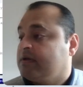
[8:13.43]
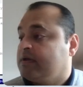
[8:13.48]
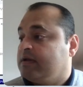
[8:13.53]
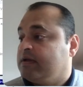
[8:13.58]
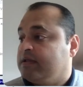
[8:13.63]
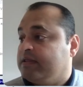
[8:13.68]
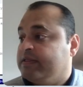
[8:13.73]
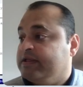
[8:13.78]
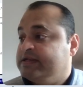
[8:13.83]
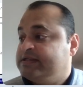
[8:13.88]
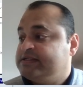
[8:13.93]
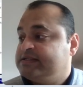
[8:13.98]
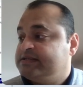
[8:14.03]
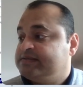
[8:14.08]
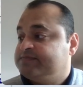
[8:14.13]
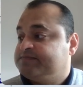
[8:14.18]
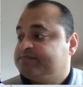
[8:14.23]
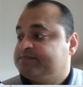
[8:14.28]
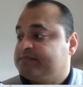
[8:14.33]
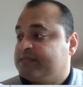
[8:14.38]

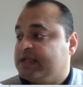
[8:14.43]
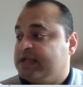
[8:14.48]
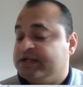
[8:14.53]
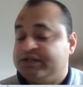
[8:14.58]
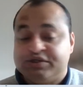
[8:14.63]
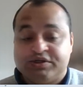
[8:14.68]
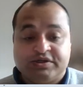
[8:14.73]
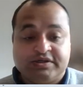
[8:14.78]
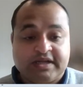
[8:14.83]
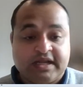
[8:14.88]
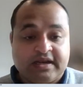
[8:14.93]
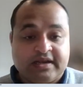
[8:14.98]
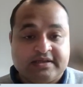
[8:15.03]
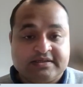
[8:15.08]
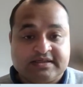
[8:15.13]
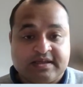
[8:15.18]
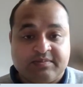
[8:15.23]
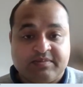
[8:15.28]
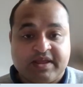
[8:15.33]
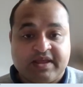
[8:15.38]
this. It should tell
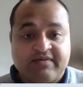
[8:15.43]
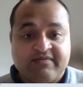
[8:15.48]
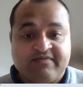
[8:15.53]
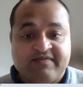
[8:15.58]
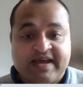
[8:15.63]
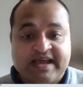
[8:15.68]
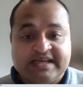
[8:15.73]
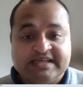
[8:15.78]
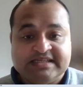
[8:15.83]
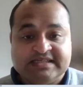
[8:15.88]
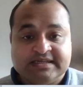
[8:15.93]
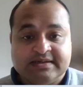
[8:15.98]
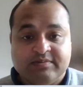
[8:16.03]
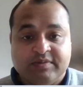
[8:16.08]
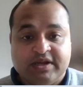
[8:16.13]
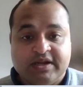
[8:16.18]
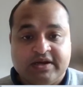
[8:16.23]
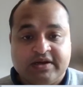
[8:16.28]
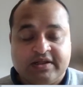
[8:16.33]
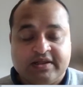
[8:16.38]
us something very
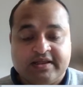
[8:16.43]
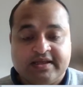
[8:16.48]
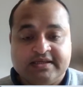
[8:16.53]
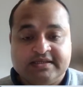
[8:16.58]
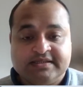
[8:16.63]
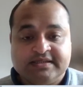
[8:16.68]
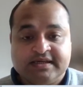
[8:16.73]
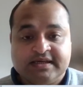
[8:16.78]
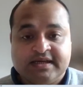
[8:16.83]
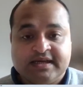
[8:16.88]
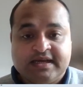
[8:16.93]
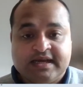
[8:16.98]
similar to this.